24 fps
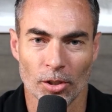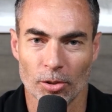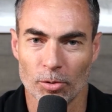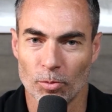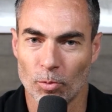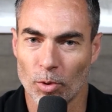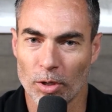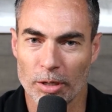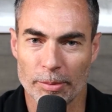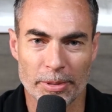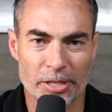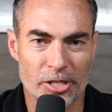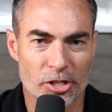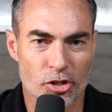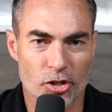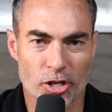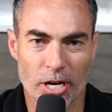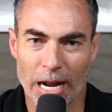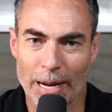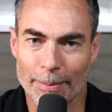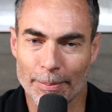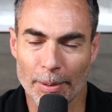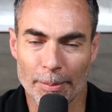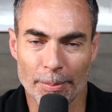want to be
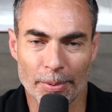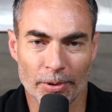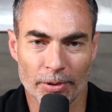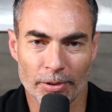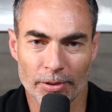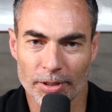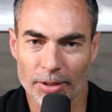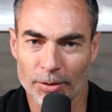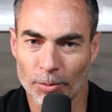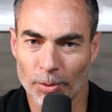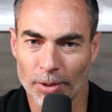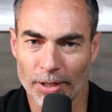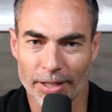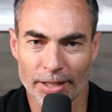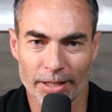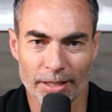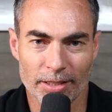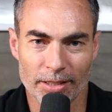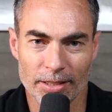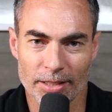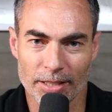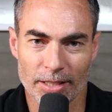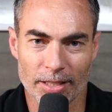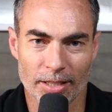shoppable and want to get
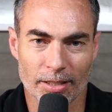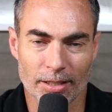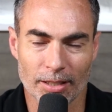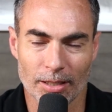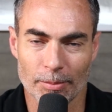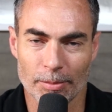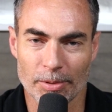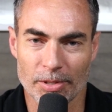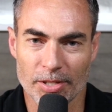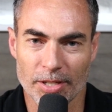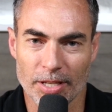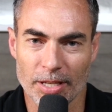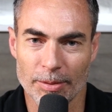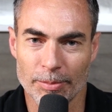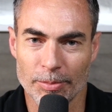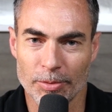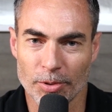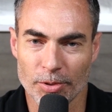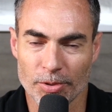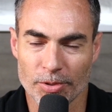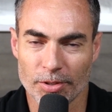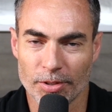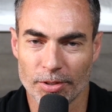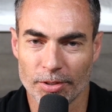into the e-commerce game
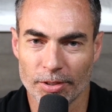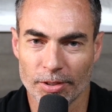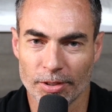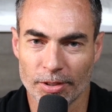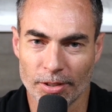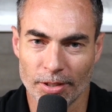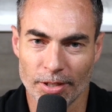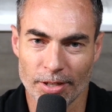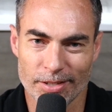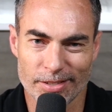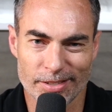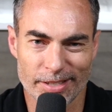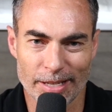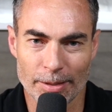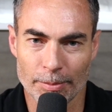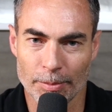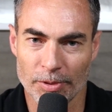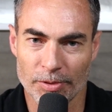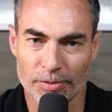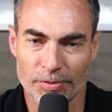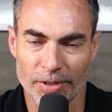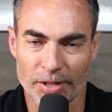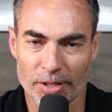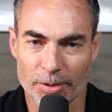to a certain degree. Same
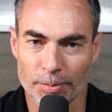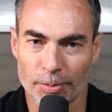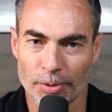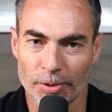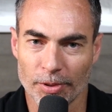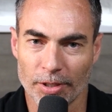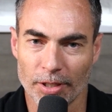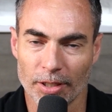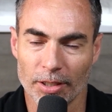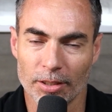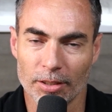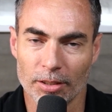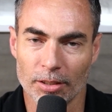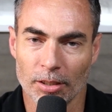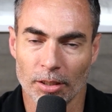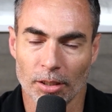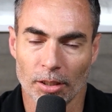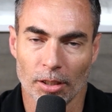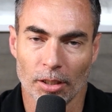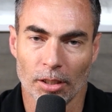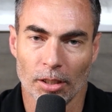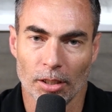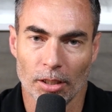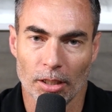with Facebook and
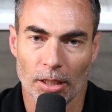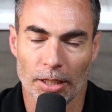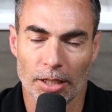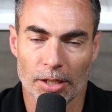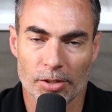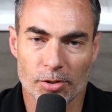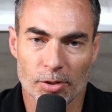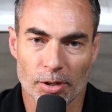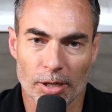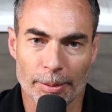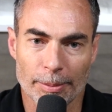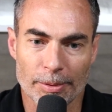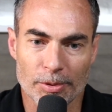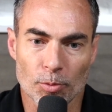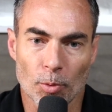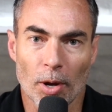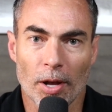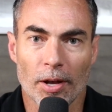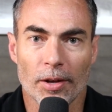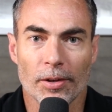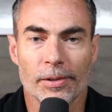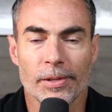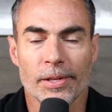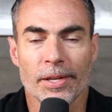Instagram as
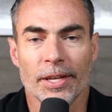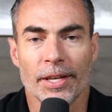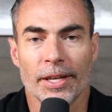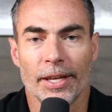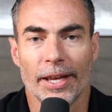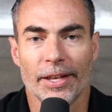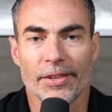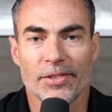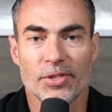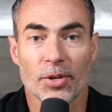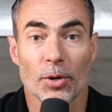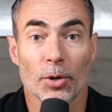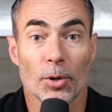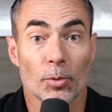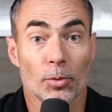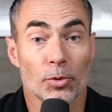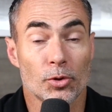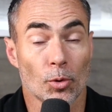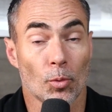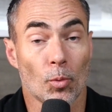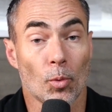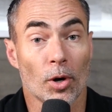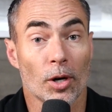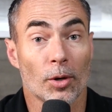well. And so
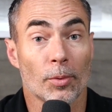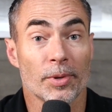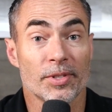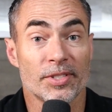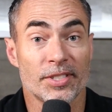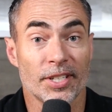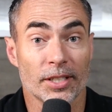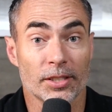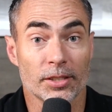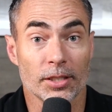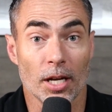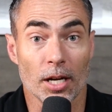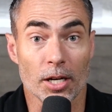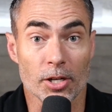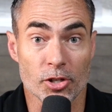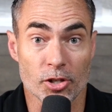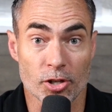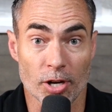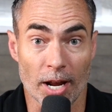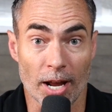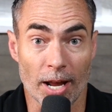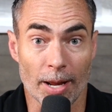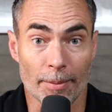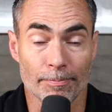to work with TikTok
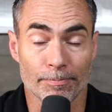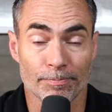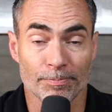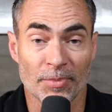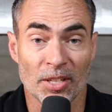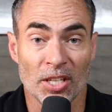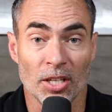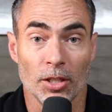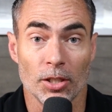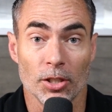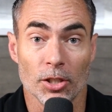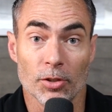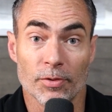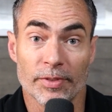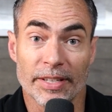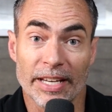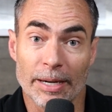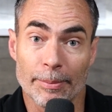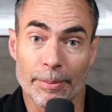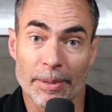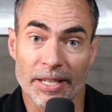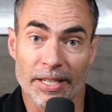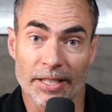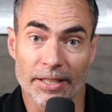Shop, you've got
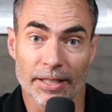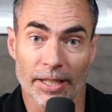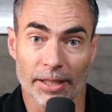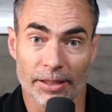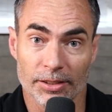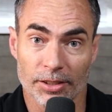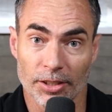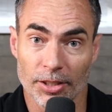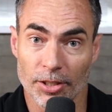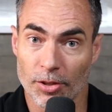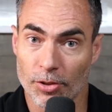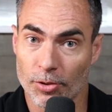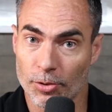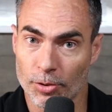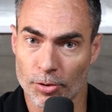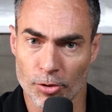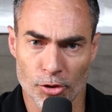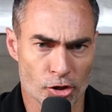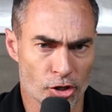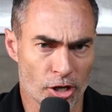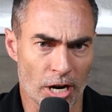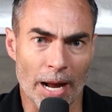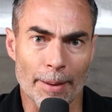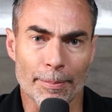to be connected through
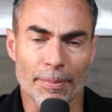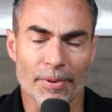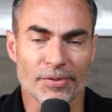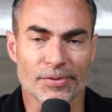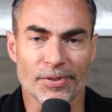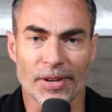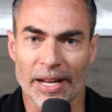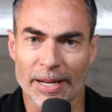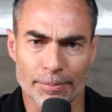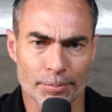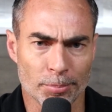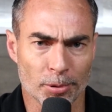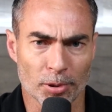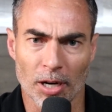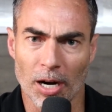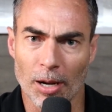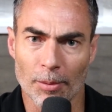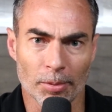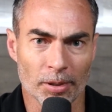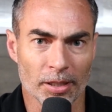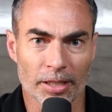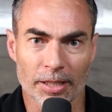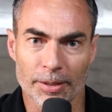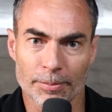Shopify,
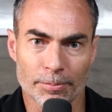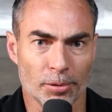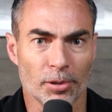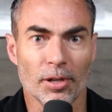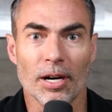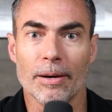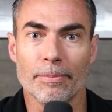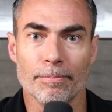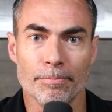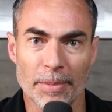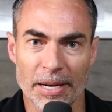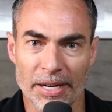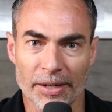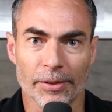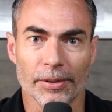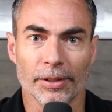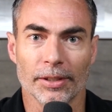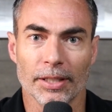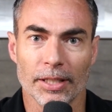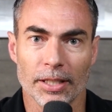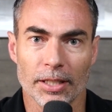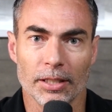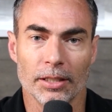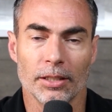probably
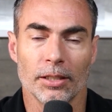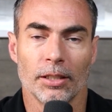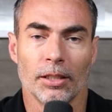primarily,